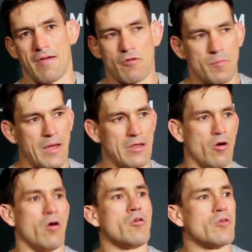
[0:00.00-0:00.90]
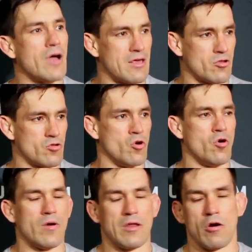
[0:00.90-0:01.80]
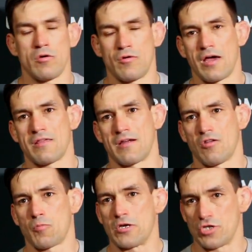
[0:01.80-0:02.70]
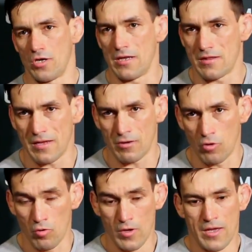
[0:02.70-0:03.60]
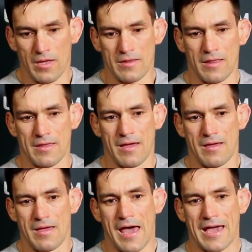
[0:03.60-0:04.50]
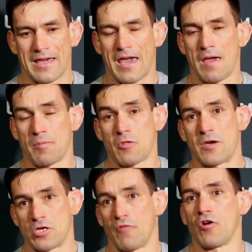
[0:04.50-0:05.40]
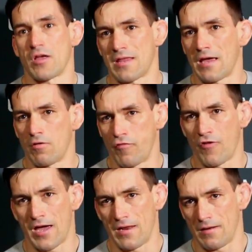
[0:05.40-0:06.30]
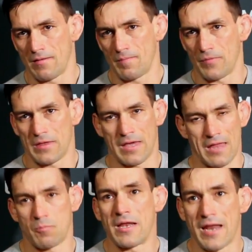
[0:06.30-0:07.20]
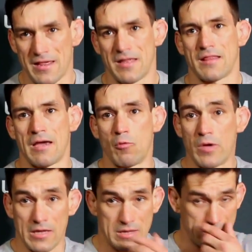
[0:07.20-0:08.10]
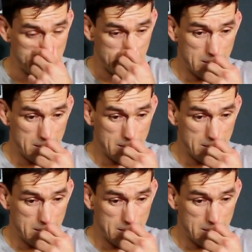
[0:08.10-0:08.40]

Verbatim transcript: everybody, all you guys know and all you guys are specialists and know that uh, a camp, especially for a title fight, can't be less than 10 weeks.